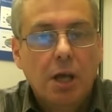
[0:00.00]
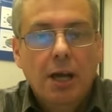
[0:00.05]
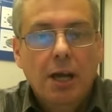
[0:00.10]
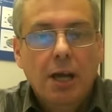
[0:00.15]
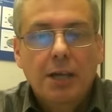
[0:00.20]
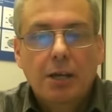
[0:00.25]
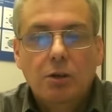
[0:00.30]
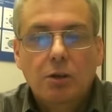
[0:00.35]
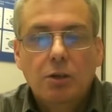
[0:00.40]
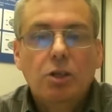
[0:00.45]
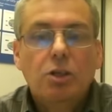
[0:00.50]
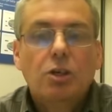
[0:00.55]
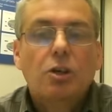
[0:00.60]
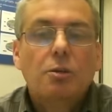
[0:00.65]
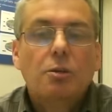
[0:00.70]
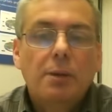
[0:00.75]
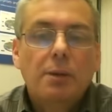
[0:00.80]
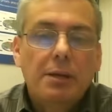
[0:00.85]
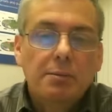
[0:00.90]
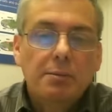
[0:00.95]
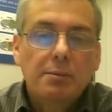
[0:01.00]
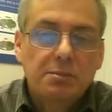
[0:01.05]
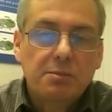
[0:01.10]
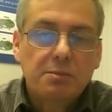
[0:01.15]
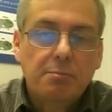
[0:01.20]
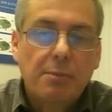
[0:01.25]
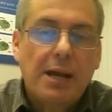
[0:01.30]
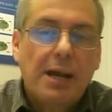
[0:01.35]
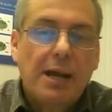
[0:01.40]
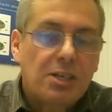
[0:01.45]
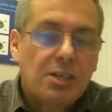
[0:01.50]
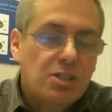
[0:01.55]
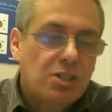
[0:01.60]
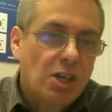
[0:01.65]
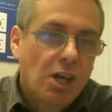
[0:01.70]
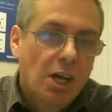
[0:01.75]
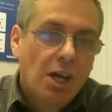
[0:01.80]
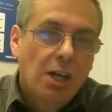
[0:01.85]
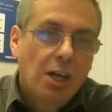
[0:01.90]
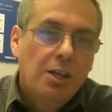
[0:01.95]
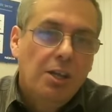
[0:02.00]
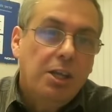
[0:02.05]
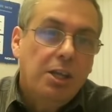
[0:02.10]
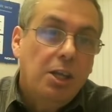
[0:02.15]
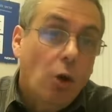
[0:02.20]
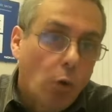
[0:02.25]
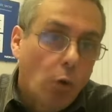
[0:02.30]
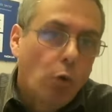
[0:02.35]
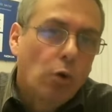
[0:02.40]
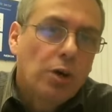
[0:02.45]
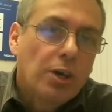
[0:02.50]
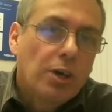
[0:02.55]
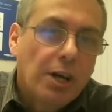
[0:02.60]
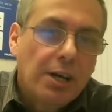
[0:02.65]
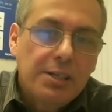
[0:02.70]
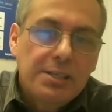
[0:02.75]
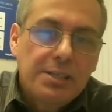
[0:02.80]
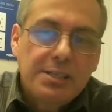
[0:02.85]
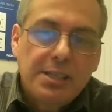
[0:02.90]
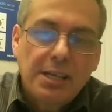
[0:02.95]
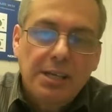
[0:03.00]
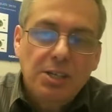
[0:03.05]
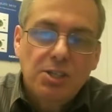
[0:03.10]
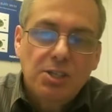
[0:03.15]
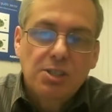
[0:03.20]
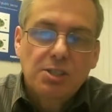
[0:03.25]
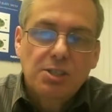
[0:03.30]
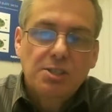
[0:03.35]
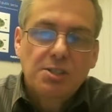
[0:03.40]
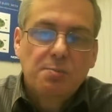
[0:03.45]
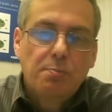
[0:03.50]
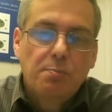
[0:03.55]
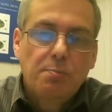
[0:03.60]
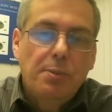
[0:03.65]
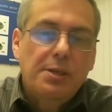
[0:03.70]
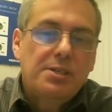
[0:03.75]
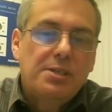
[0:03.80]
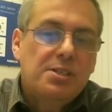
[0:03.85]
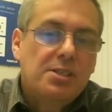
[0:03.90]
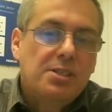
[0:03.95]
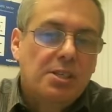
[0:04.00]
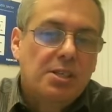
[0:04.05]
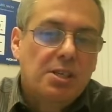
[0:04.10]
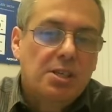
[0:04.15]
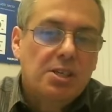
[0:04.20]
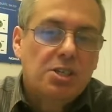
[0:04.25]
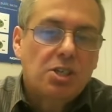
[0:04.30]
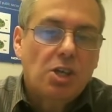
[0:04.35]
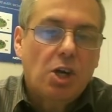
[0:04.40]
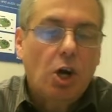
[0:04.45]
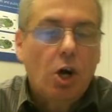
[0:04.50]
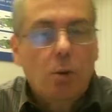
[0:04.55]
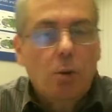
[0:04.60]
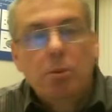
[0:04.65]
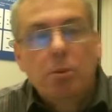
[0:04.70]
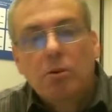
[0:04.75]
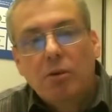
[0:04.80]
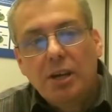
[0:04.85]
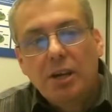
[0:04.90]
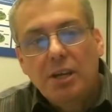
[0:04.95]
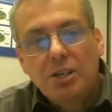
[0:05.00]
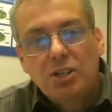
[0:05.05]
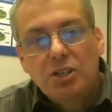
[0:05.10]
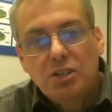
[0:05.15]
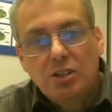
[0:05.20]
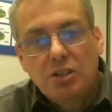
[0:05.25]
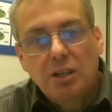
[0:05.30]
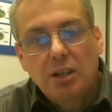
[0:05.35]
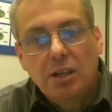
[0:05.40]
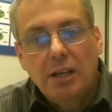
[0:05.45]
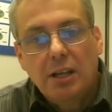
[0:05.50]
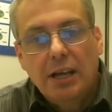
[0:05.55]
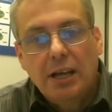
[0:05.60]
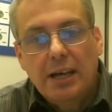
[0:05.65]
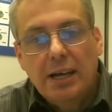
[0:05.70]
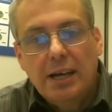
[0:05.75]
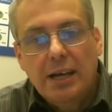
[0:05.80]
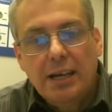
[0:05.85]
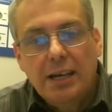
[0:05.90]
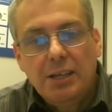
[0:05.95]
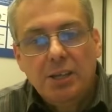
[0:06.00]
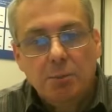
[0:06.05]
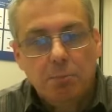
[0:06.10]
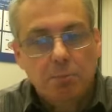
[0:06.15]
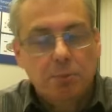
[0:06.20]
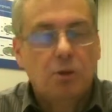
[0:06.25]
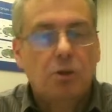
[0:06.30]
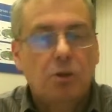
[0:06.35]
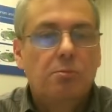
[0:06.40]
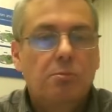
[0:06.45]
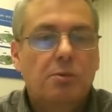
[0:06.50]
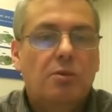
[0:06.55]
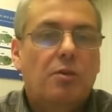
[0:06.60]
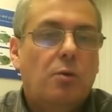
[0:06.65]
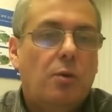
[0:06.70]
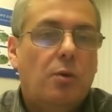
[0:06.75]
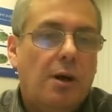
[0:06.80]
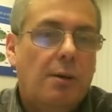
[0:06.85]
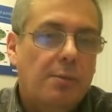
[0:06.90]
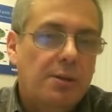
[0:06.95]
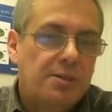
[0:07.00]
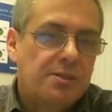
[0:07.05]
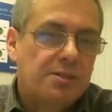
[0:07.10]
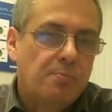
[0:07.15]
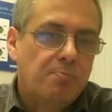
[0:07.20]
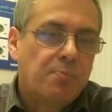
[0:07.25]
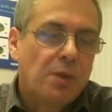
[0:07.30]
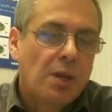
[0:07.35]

You know, you've got to be able to match the organization's business, operational, and deployment requirements.